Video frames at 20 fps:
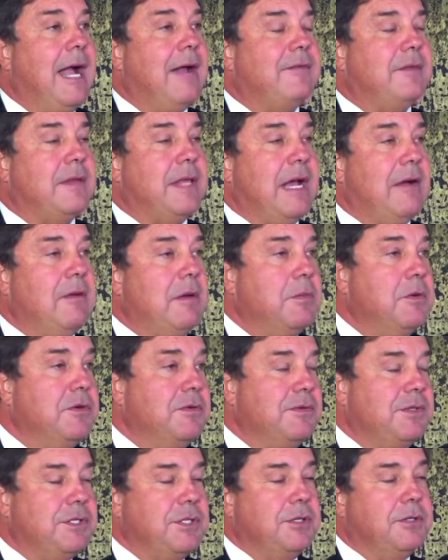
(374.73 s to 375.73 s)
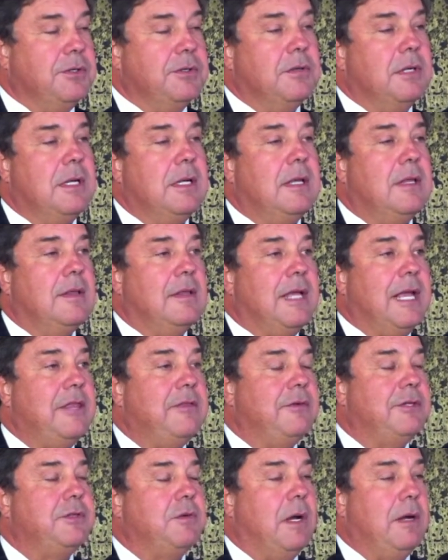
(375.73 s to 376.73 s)
After that, we moved to
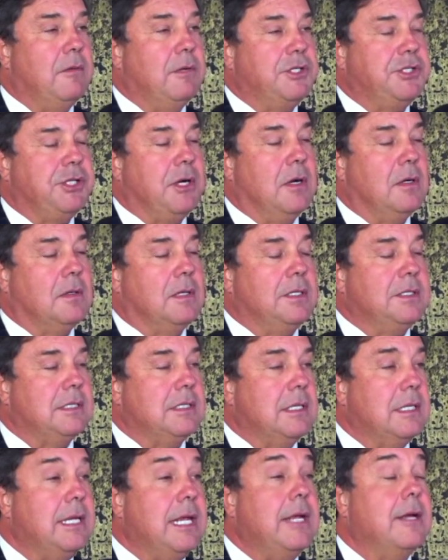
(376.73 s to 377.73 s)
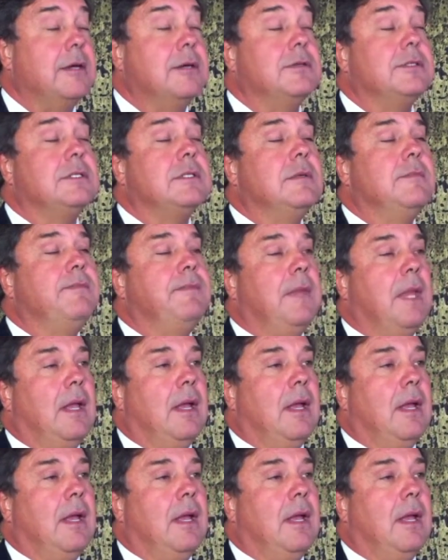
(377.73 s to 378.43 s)
the A321 Sharklets and the Neos.